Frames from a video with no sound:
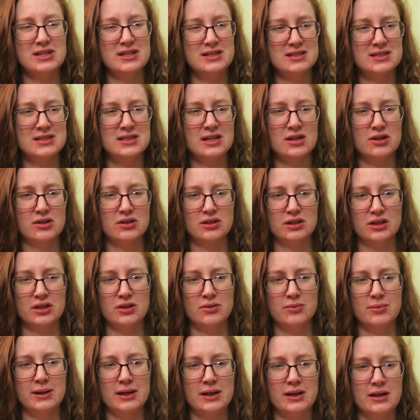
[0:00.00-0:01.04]
It's there a
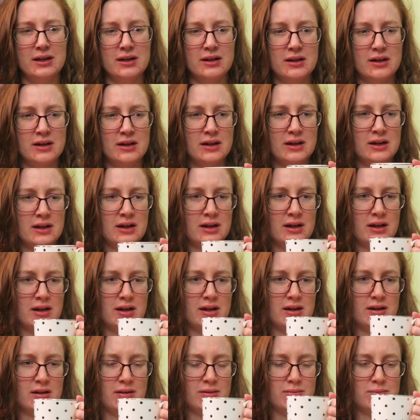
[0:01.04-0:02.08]
little bit,
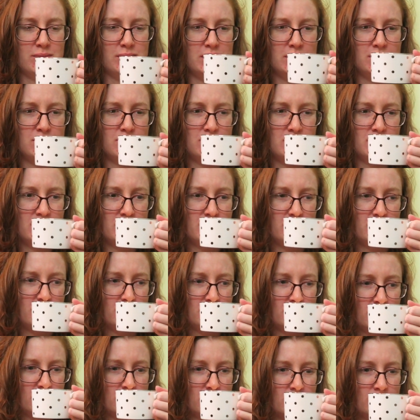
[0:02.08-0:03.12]
um, but you get
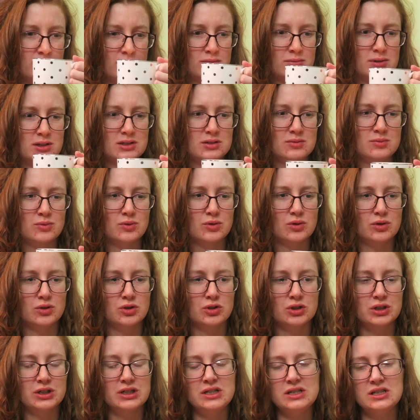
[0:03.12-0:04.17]
much more
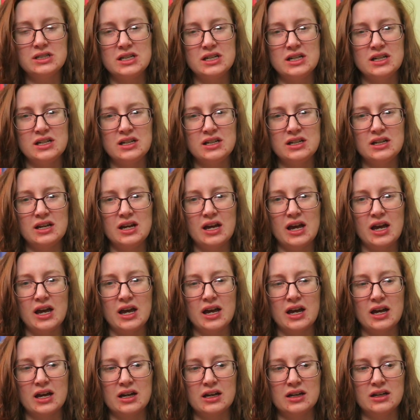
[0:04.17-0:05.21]
green tea
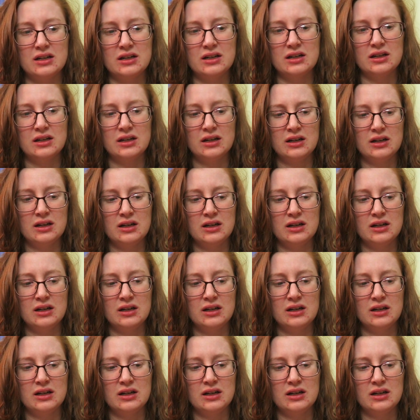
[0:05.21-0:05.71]
and